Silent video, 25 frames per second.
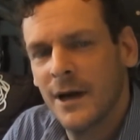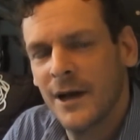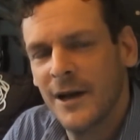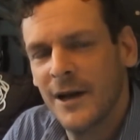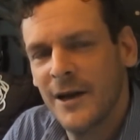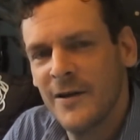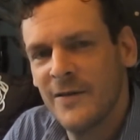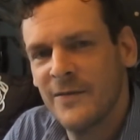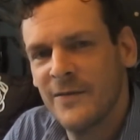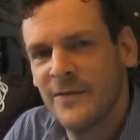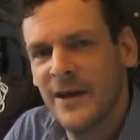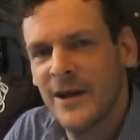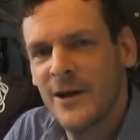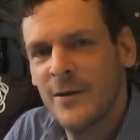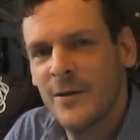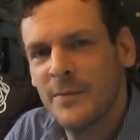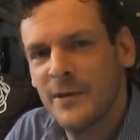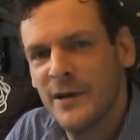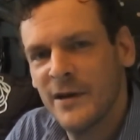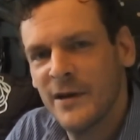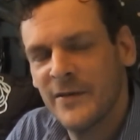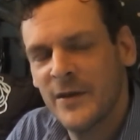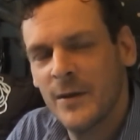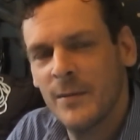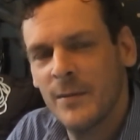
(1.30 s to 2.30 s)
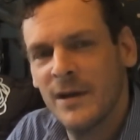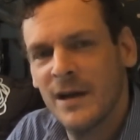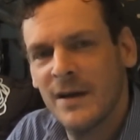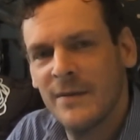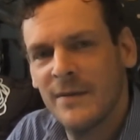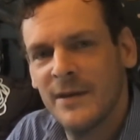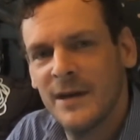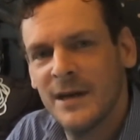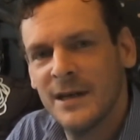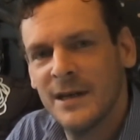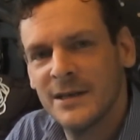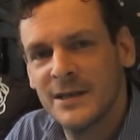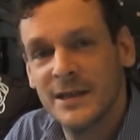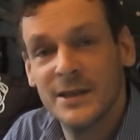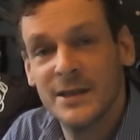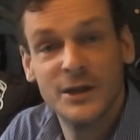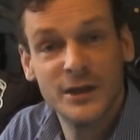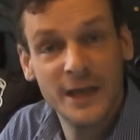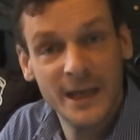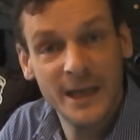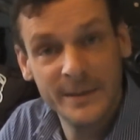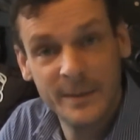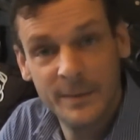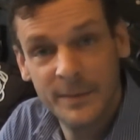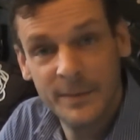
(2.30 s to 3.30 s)
Hello fellow perfume lovers, it's
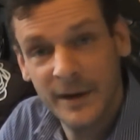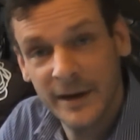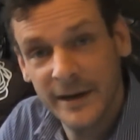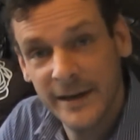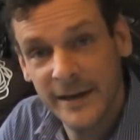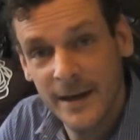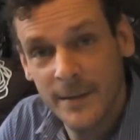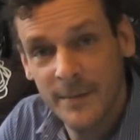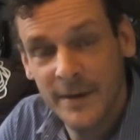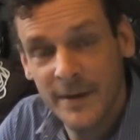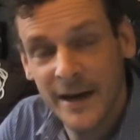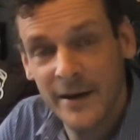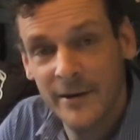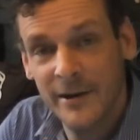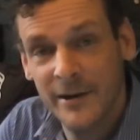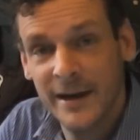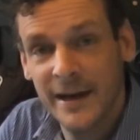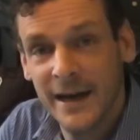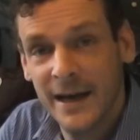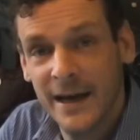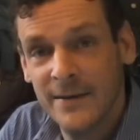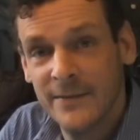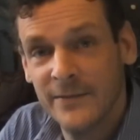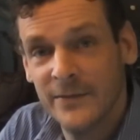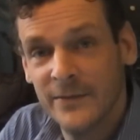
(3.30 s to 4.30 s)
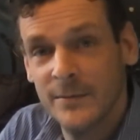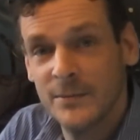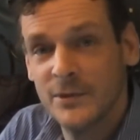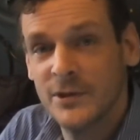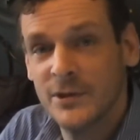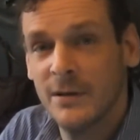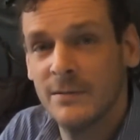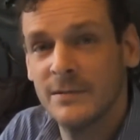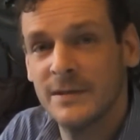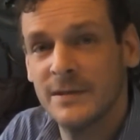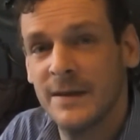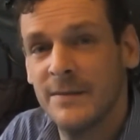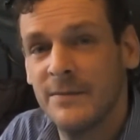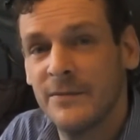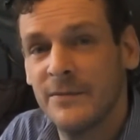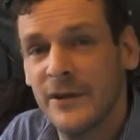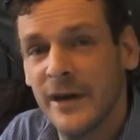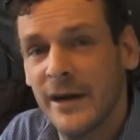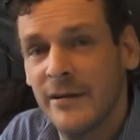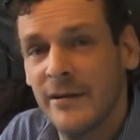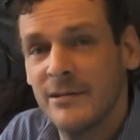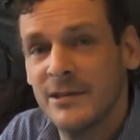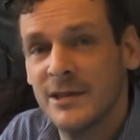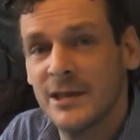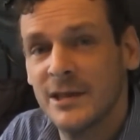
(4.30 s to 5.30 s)
Jasper Buckingham here again from
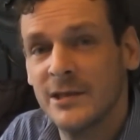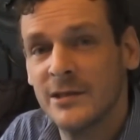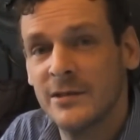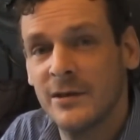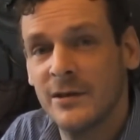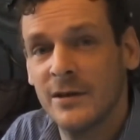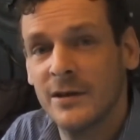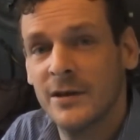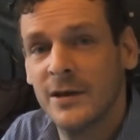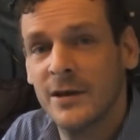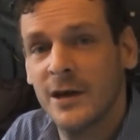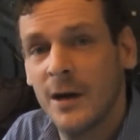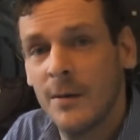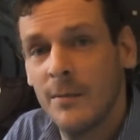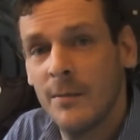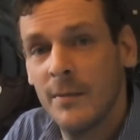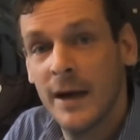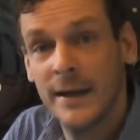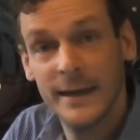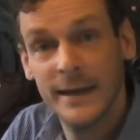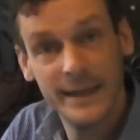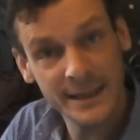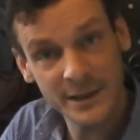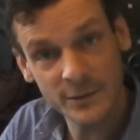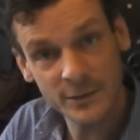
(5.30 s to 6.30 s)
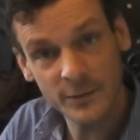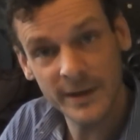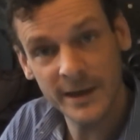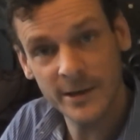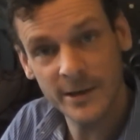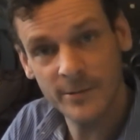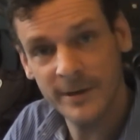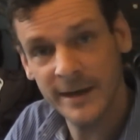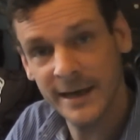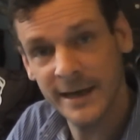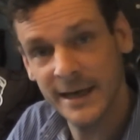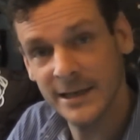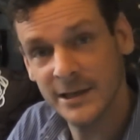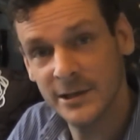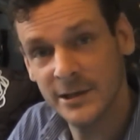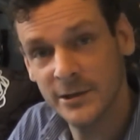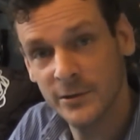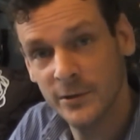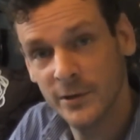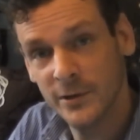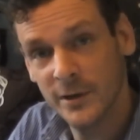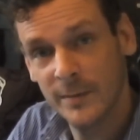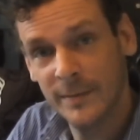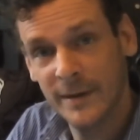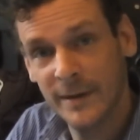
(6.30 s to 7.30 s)
top10fragrances.com, and this week we're here to
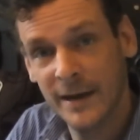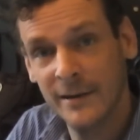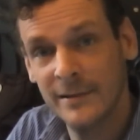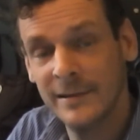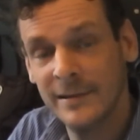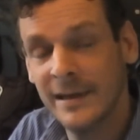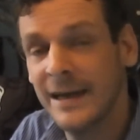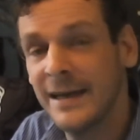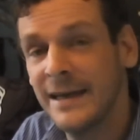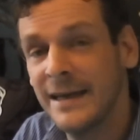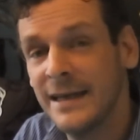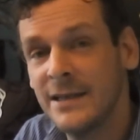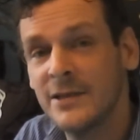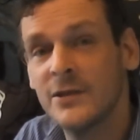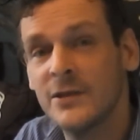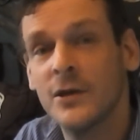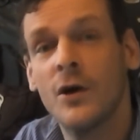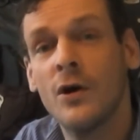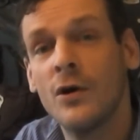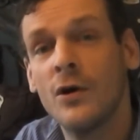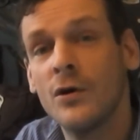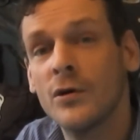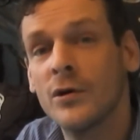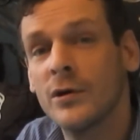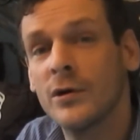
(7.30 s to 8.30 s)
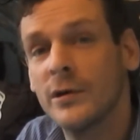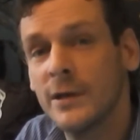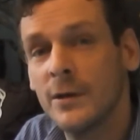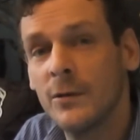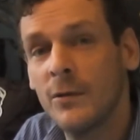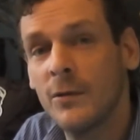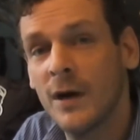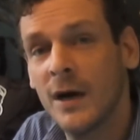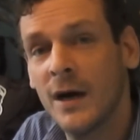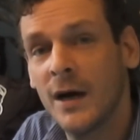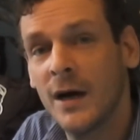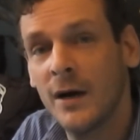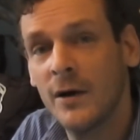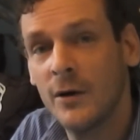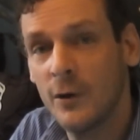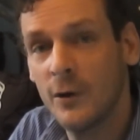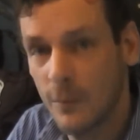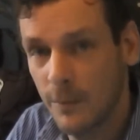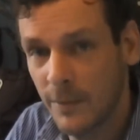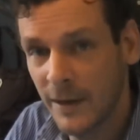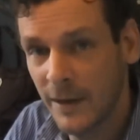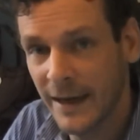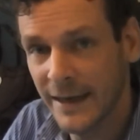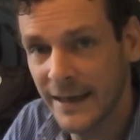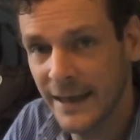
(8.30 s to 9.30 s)
talk about Lalique's Encre Noire
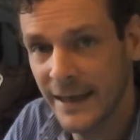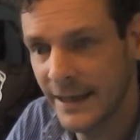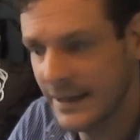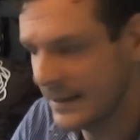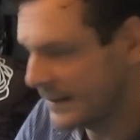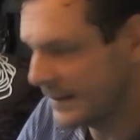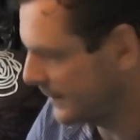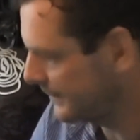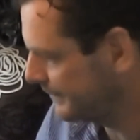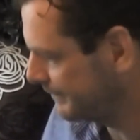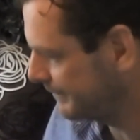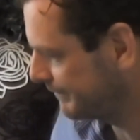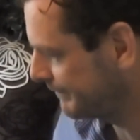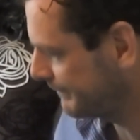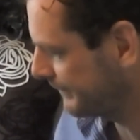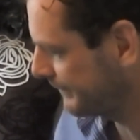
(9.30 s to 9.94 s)
or black ink.